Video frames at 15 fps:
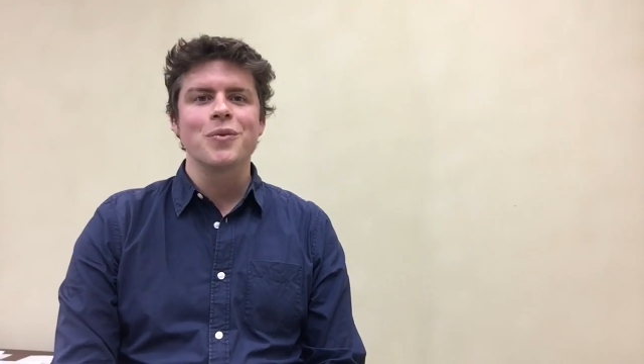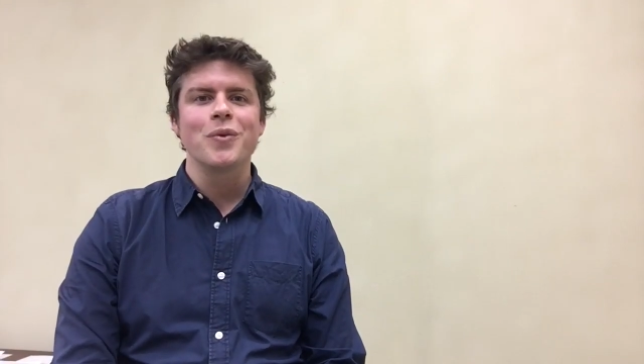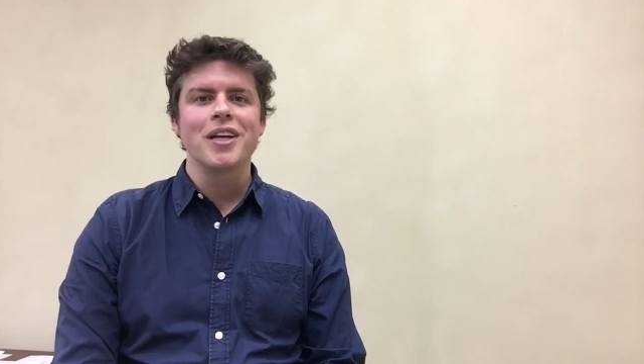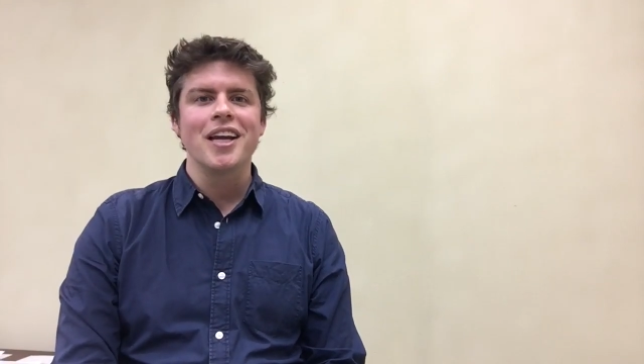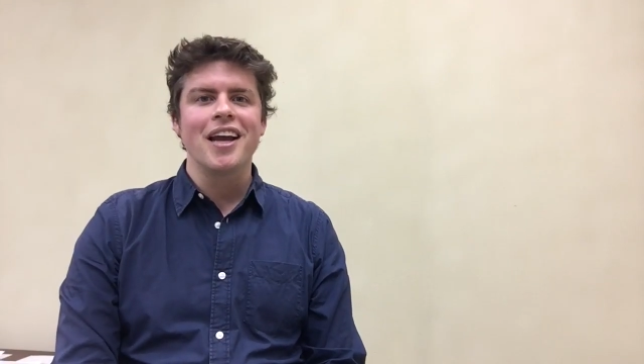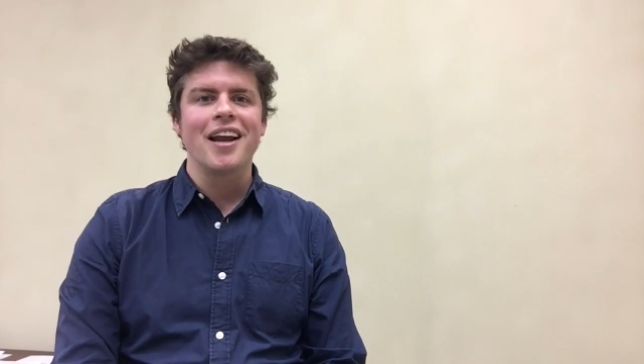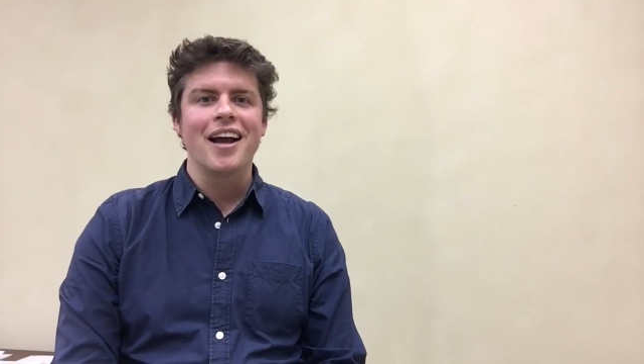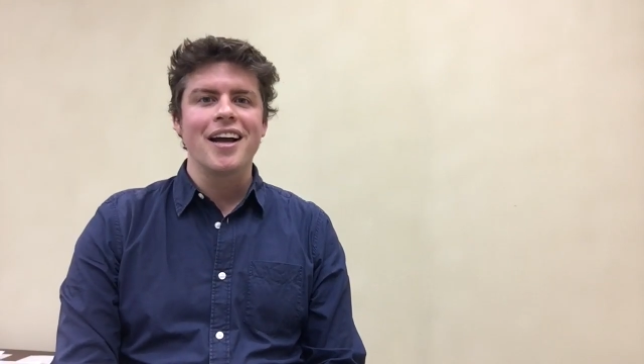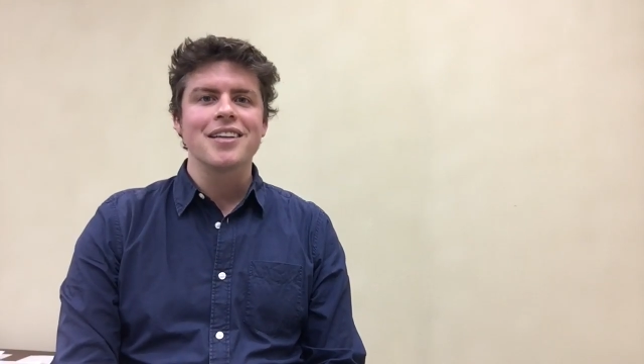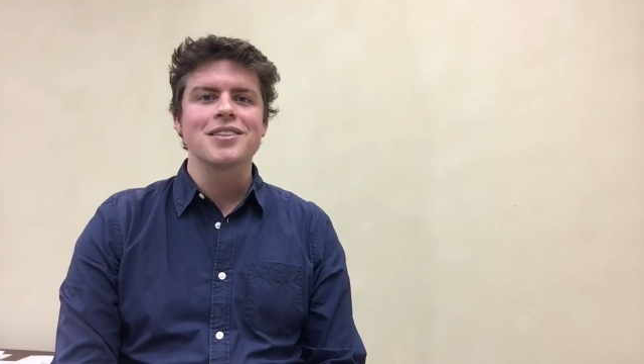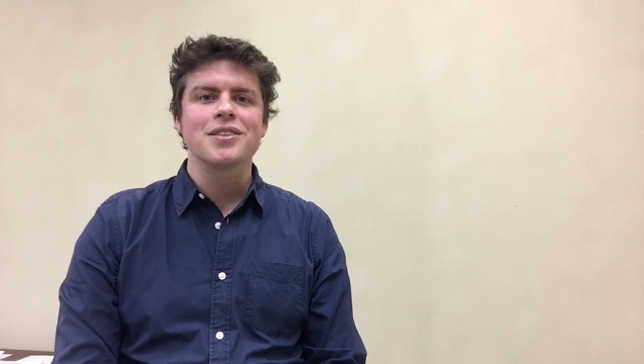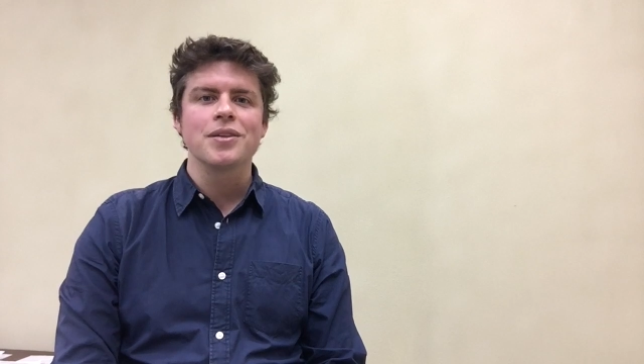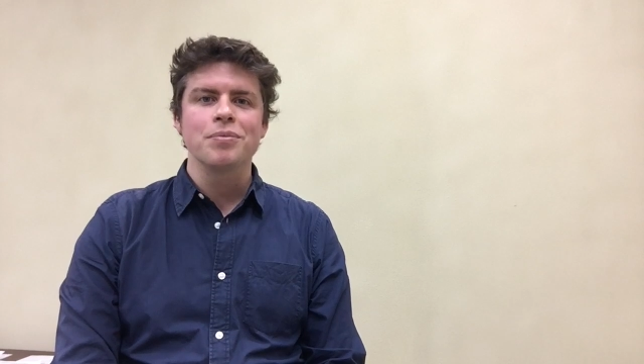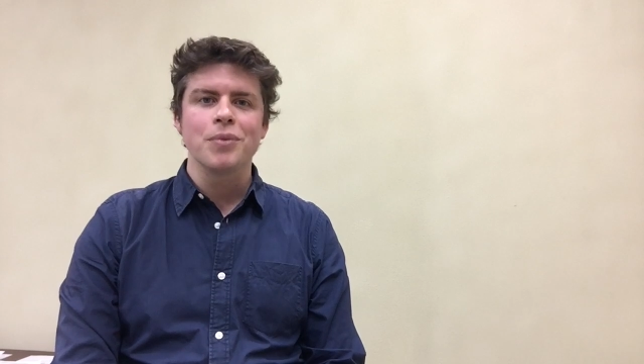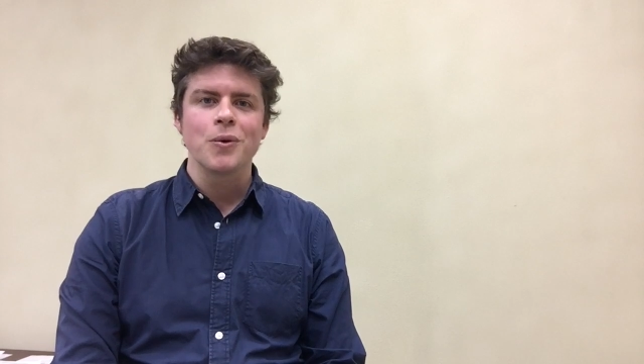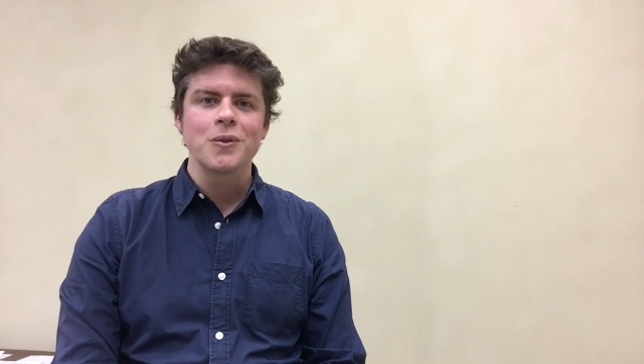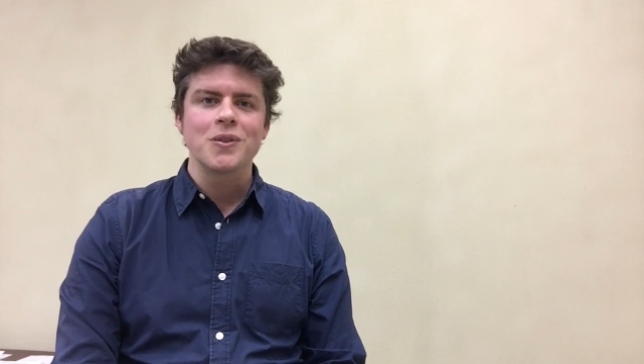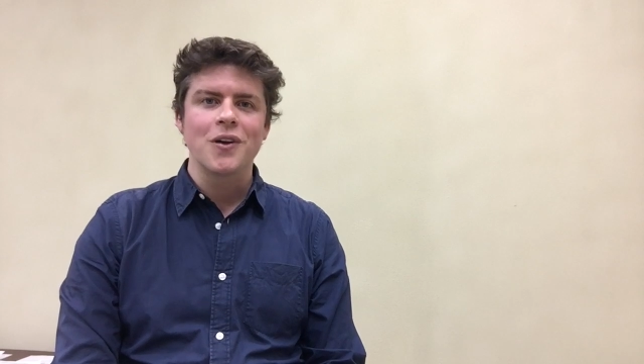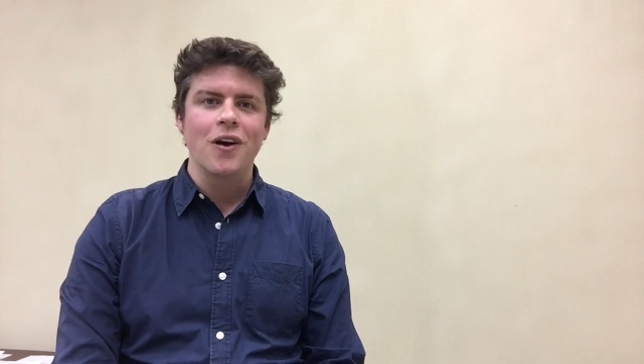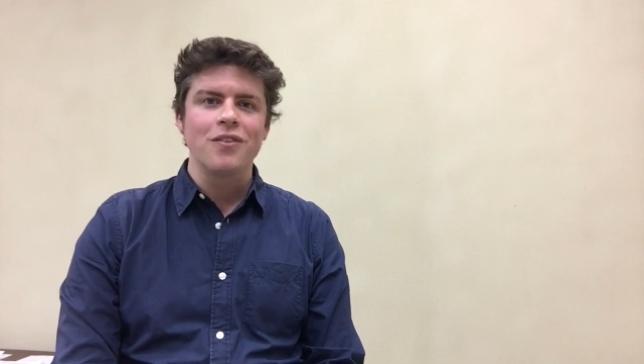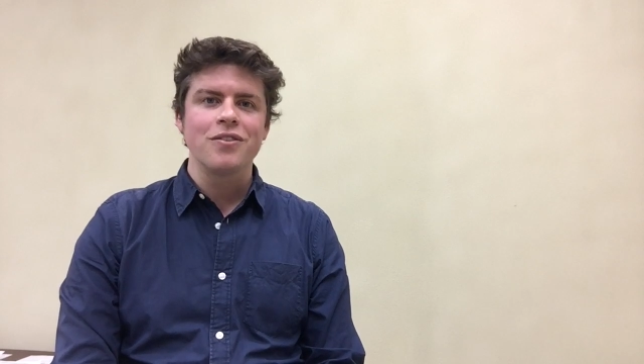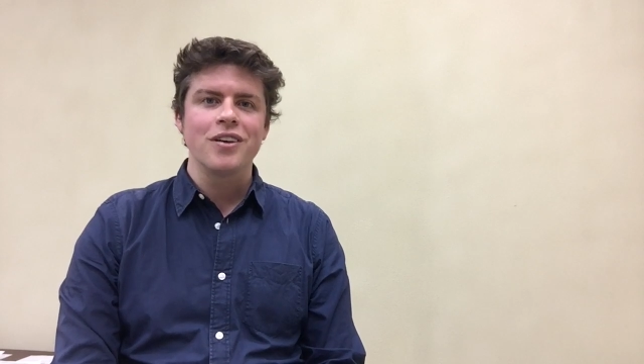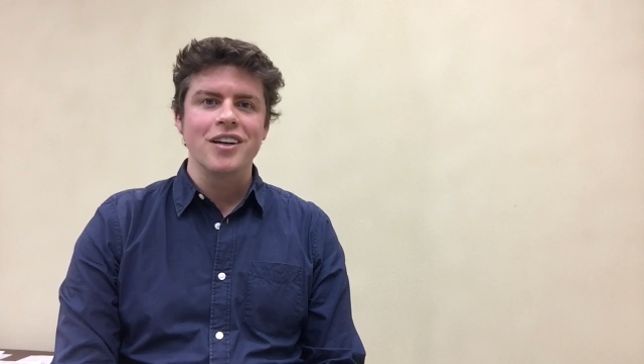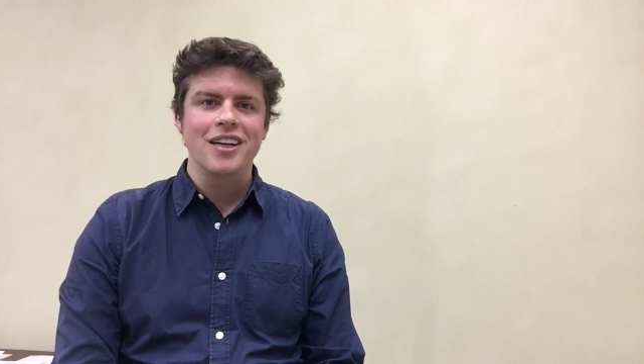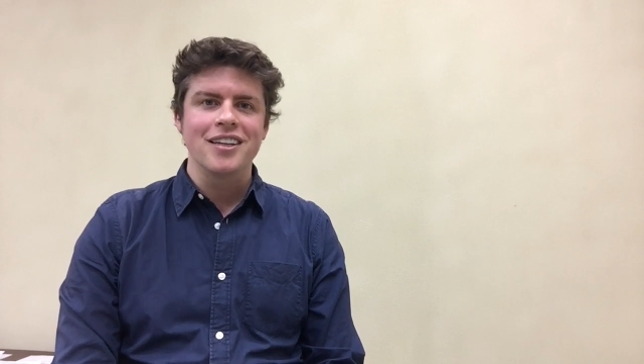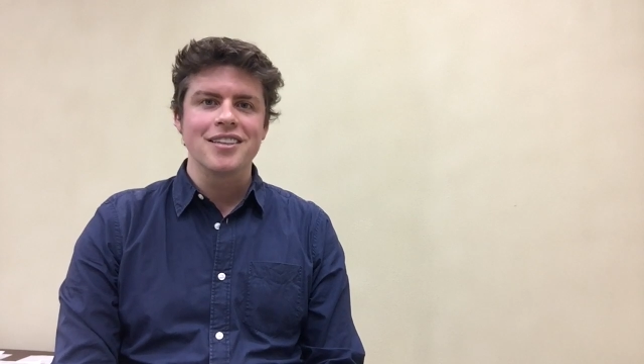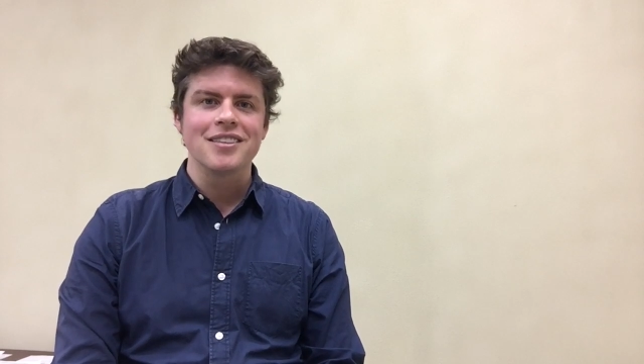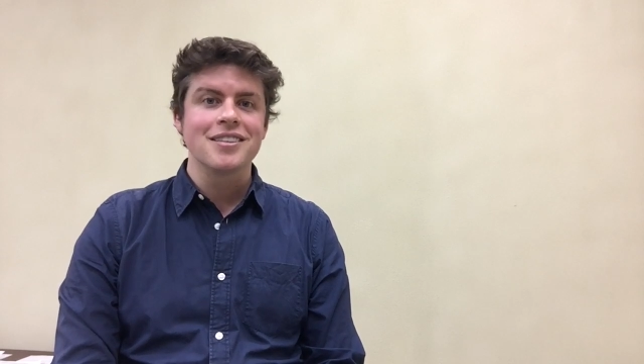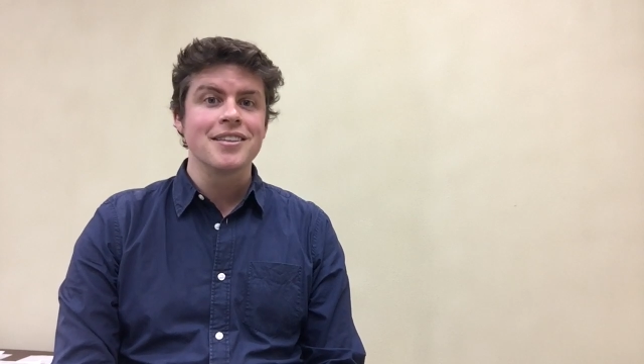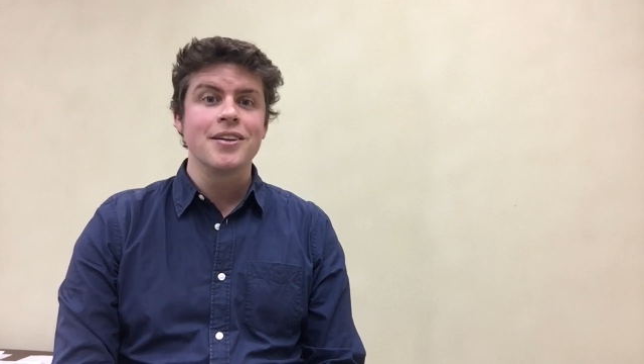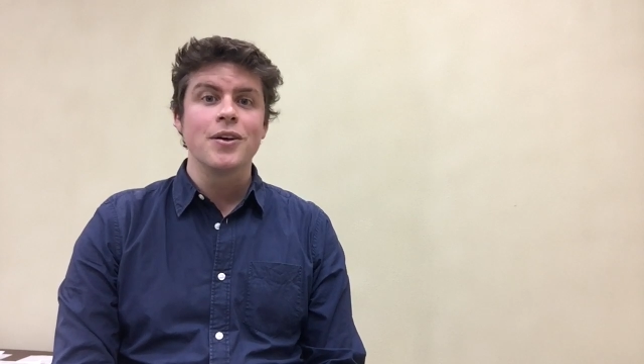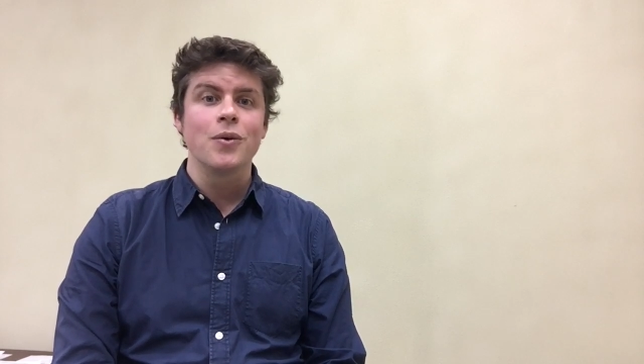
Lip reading: we get asked the most often is,